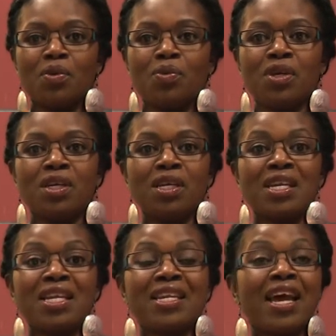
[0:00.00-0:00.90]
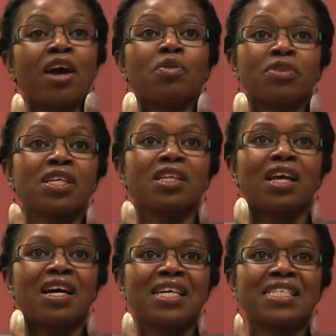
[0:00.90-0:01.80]
We now
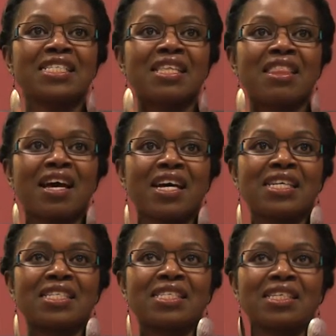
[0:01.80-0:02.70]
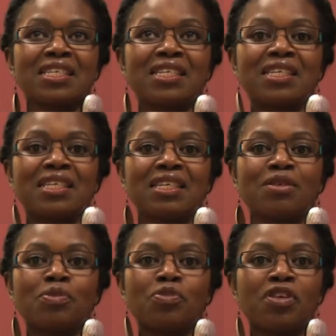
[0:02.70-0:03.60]
realize that
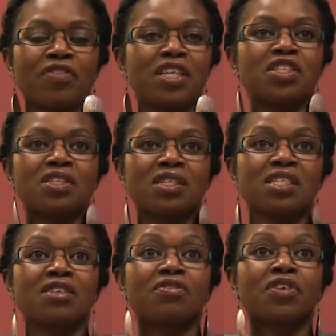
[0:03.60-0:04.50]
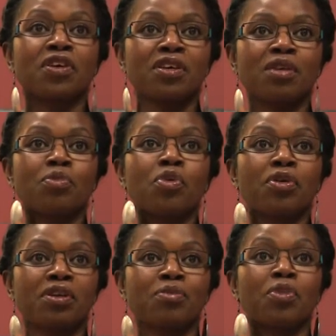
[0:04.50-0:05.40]
prevention is a very
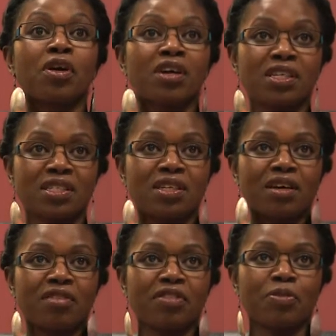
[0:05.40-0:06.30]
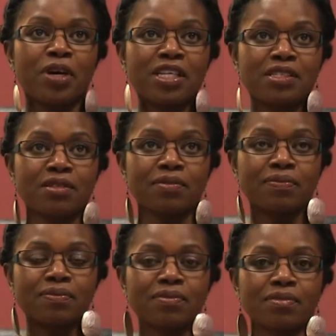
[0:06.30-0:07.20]
important part of the puzzle.
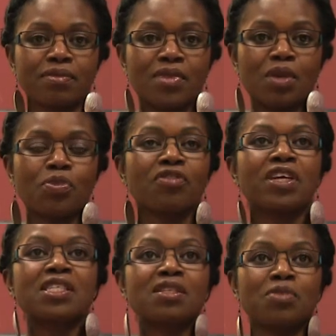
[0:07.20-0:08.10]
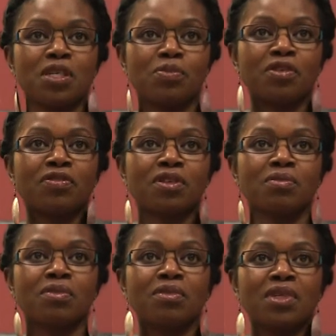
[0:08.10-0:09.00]
Preventing people
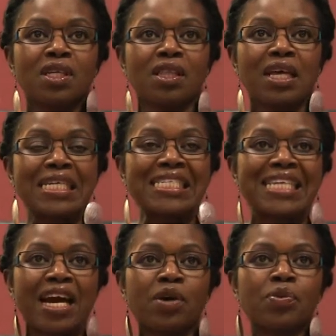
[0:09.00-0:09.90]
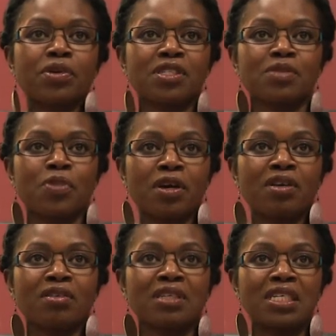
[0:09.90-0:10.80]
from that downward
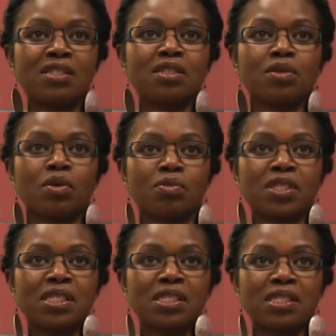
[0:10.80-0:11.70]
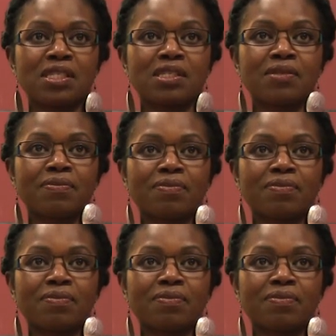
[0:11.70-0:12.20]
spiral into homelessness.